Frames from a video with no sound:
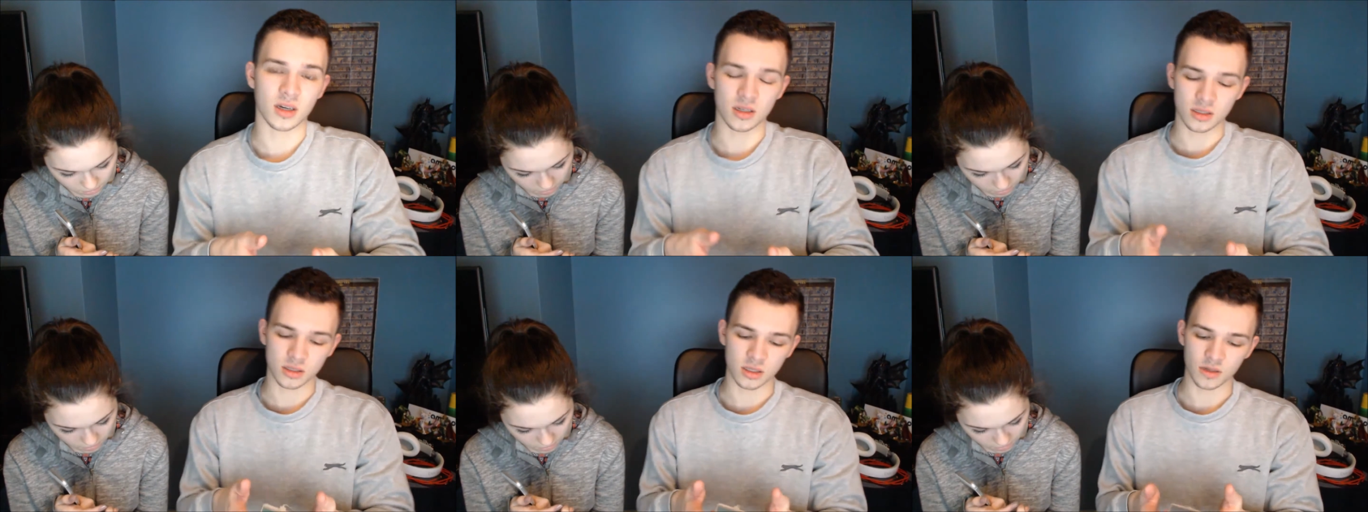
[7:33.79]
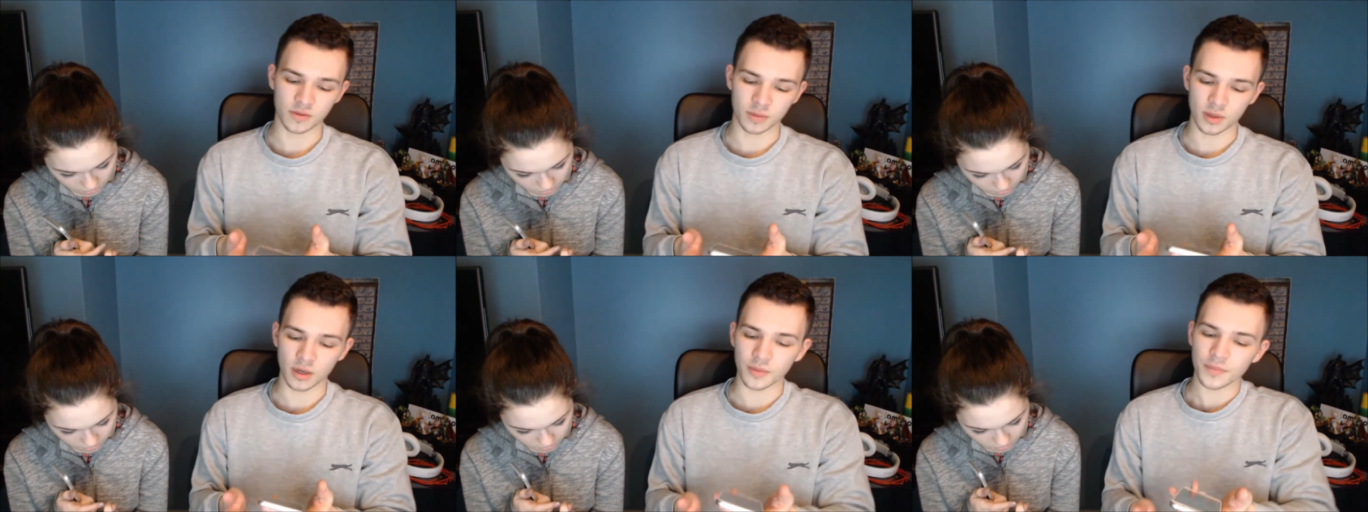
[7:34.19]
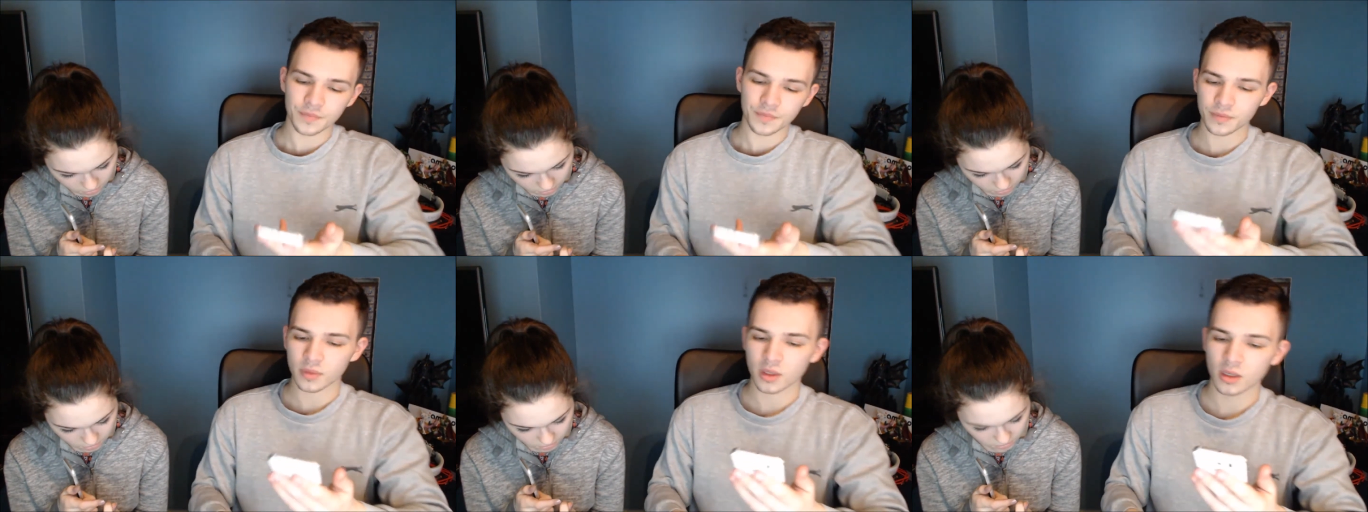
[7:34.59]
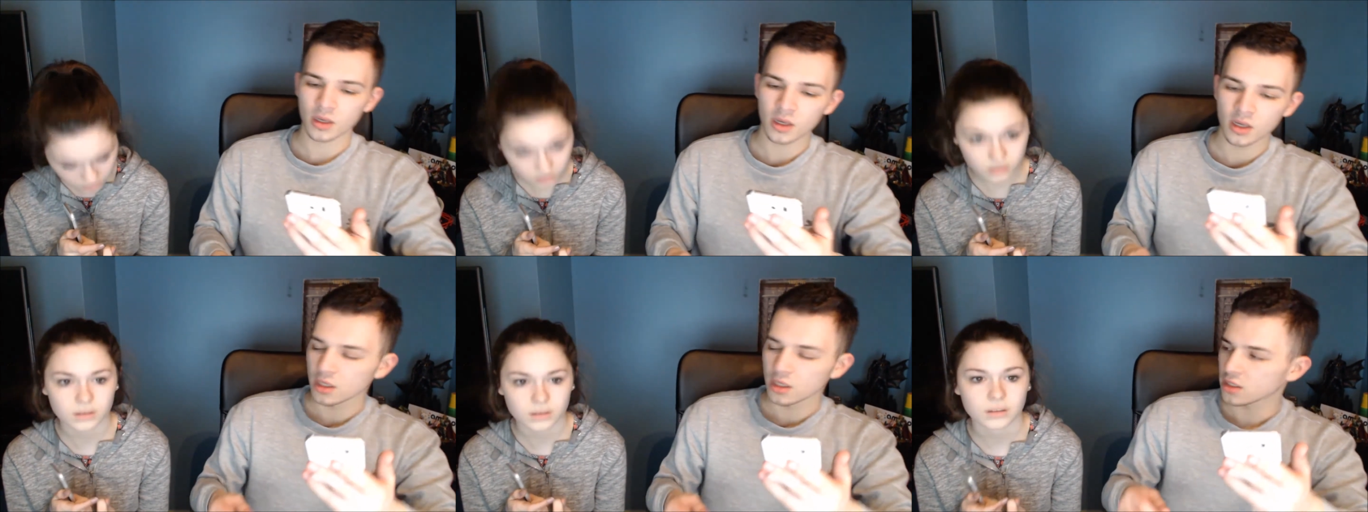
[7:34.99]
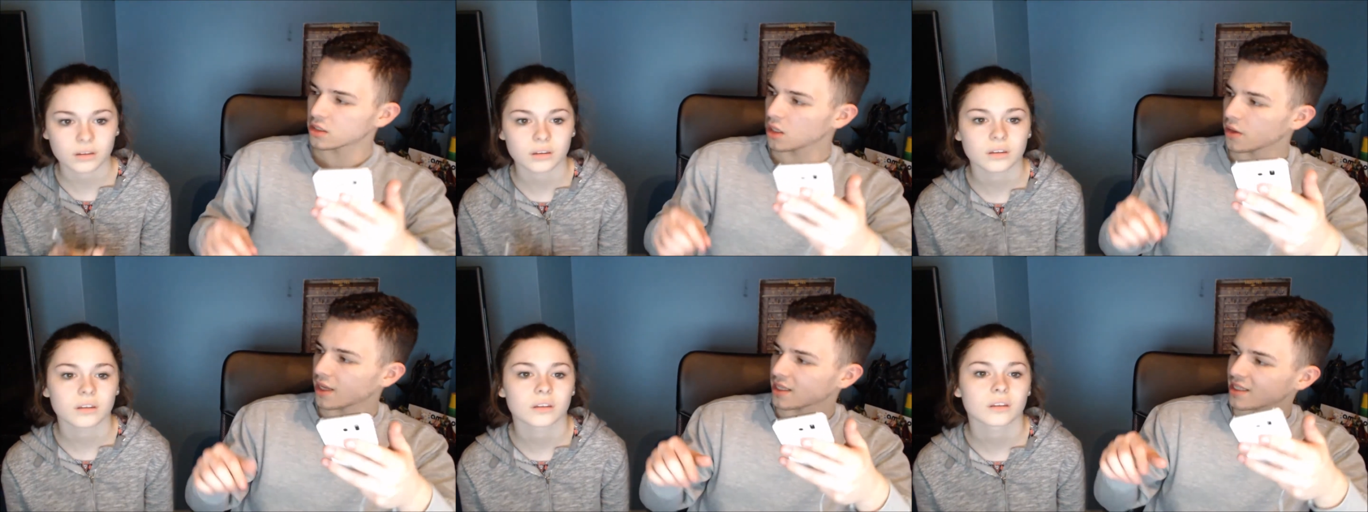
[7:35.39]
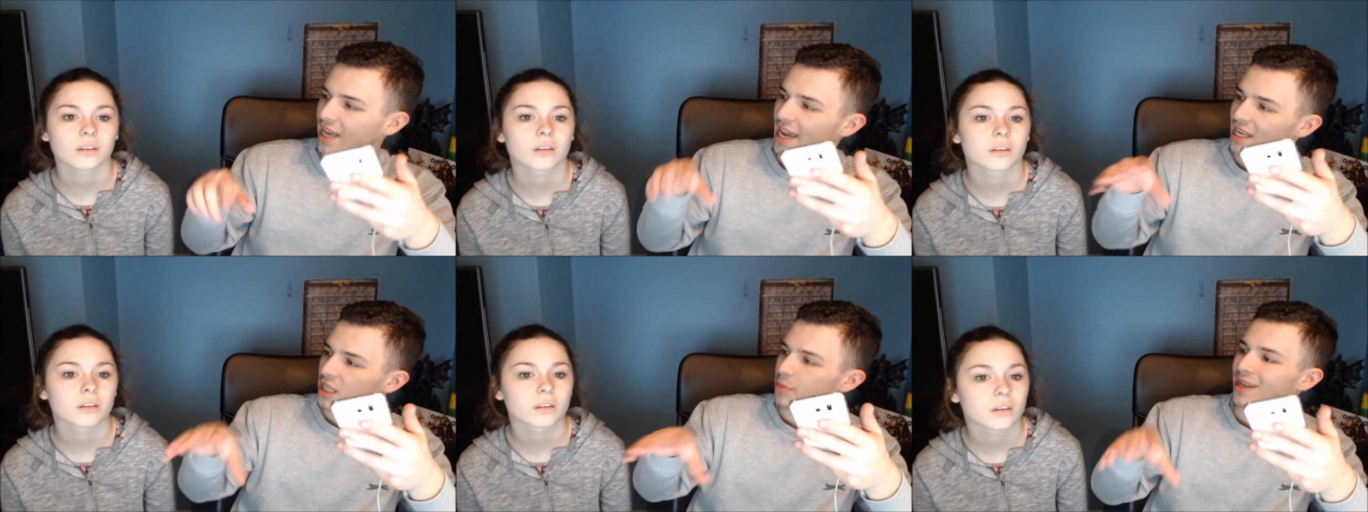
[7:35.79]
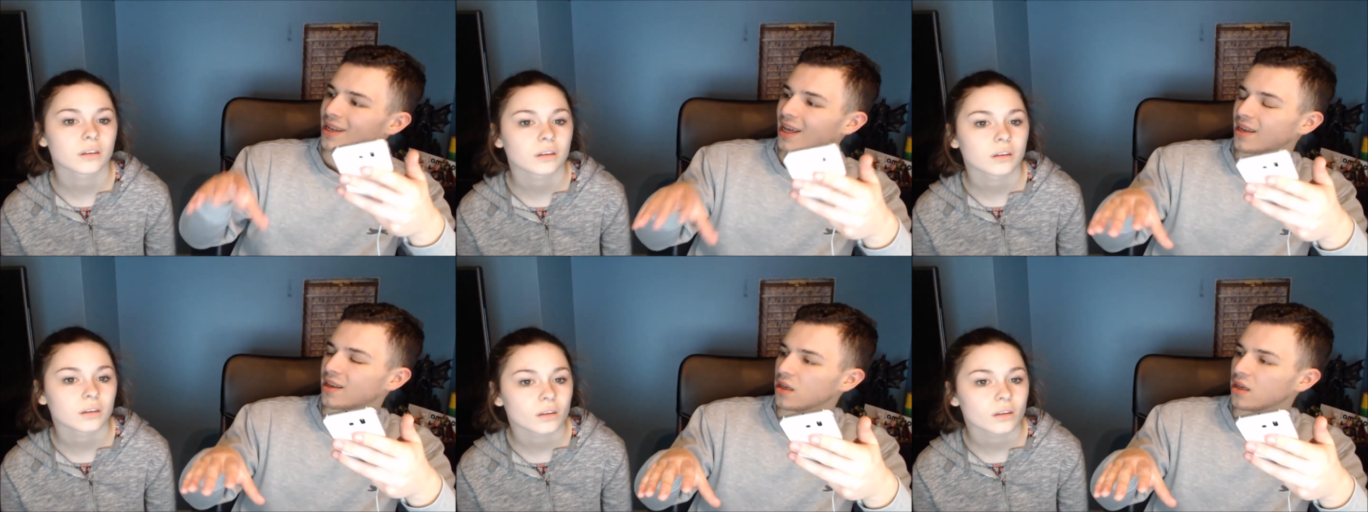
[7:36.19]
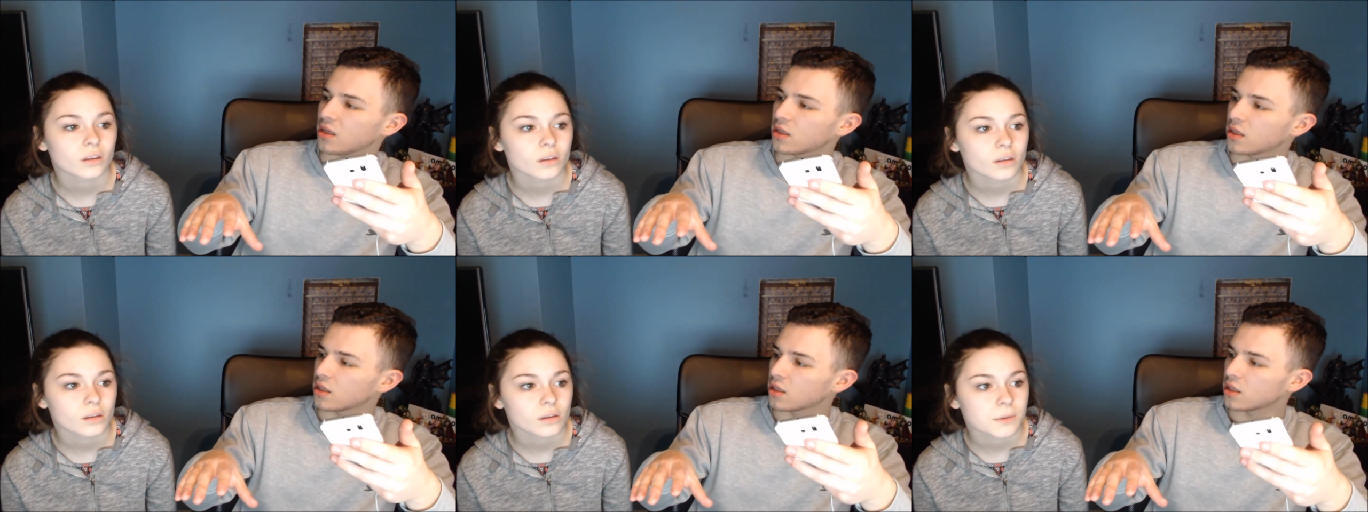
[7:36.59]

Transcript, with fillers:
Speaker 1: kind of stuff. But so that's any planet,